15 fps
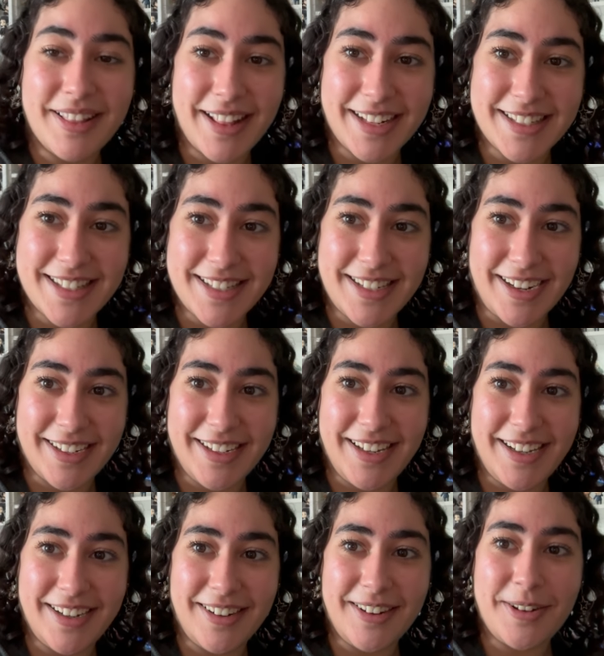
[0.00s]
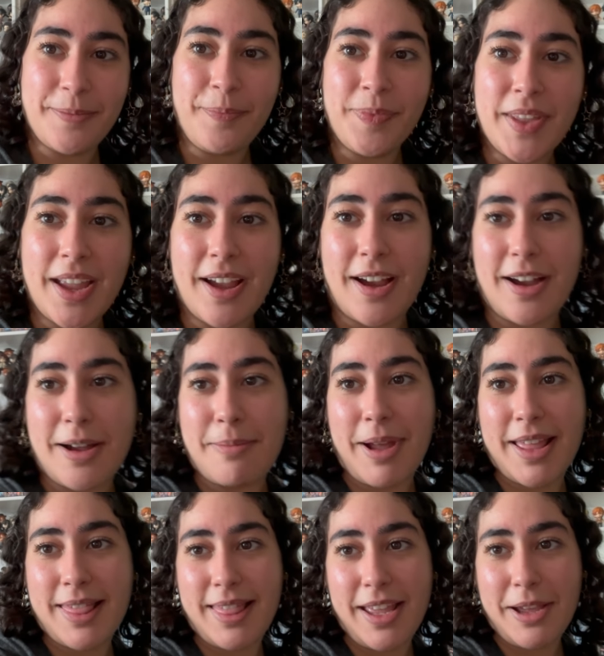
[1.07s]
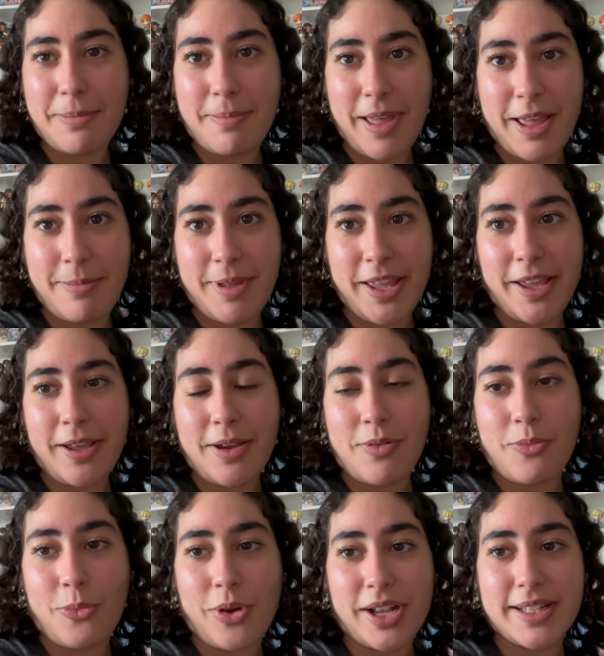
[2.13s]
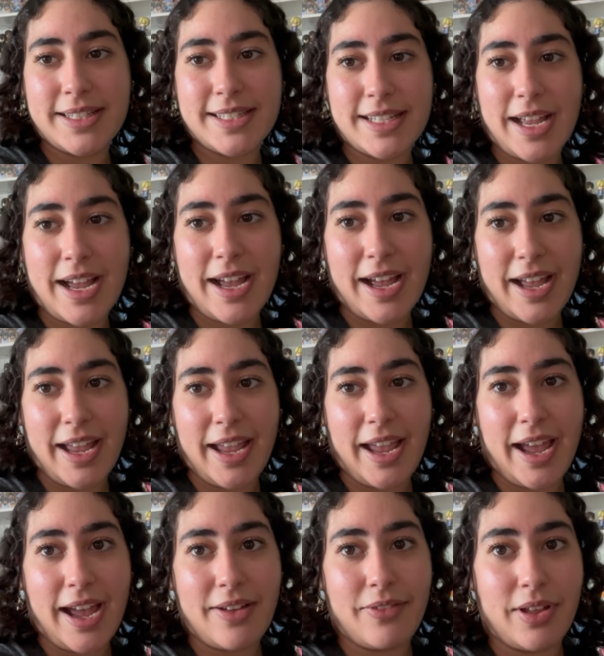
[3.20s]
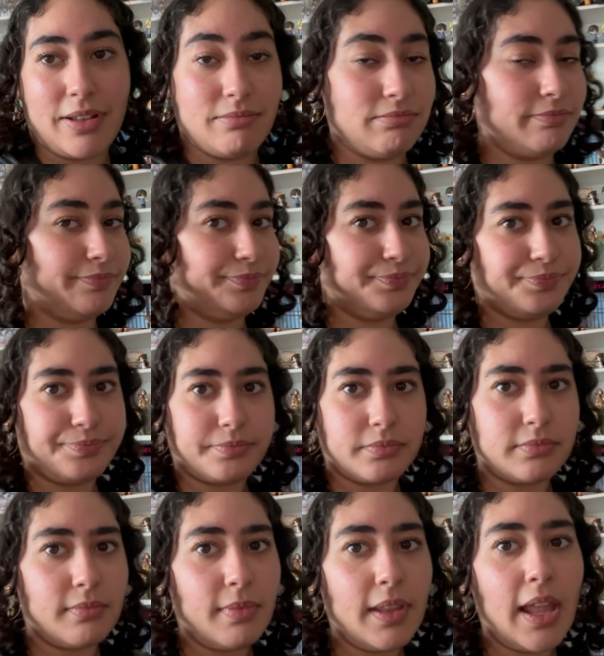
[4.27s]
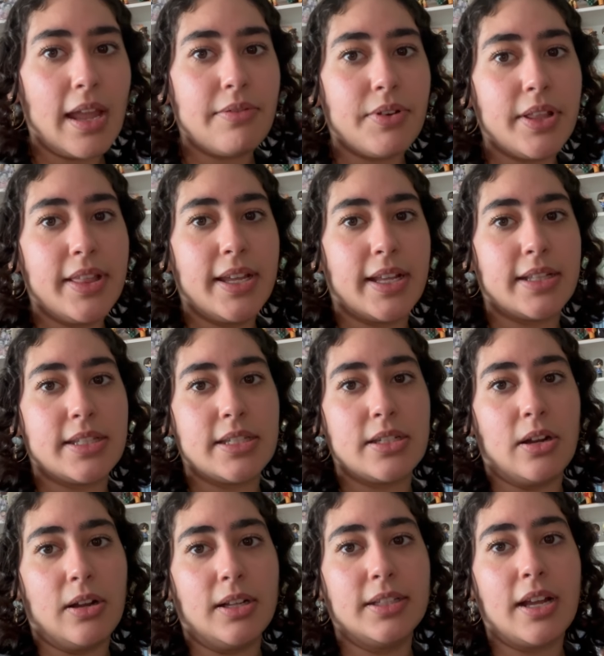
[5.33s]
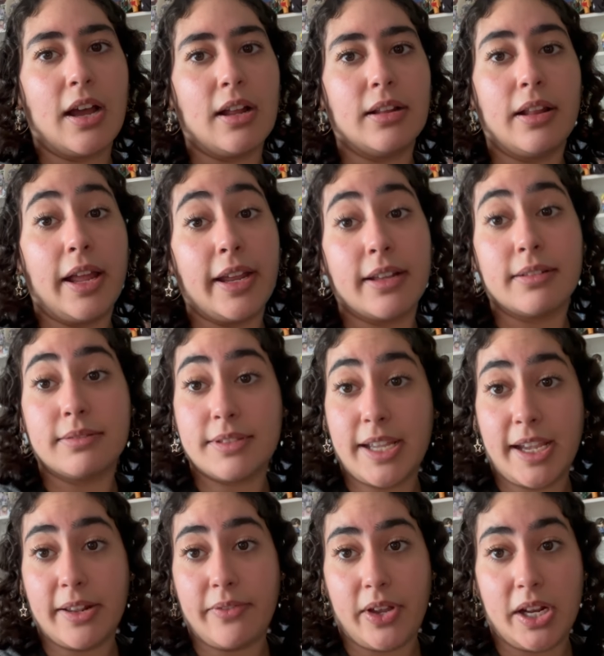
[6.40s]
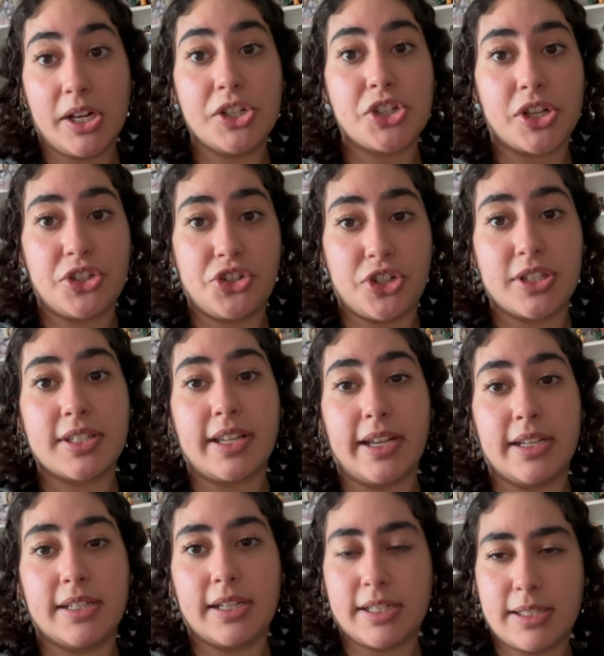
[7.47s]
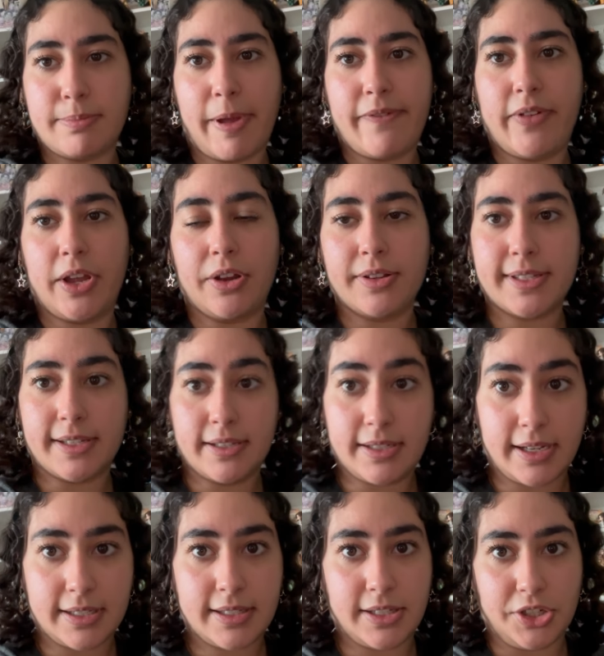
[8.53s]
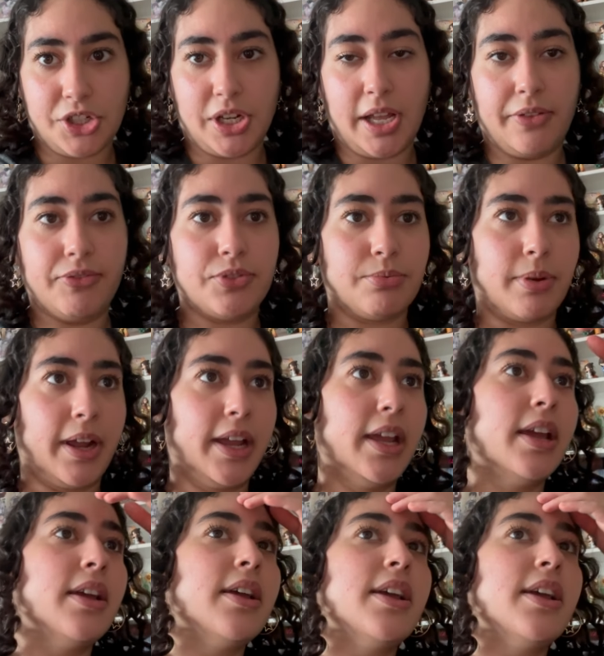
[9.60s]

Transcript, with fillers: that's done here. Um, I think maybe once I have everything installed, I'll like take advantage and just like dust my figures and dust the shelves, right?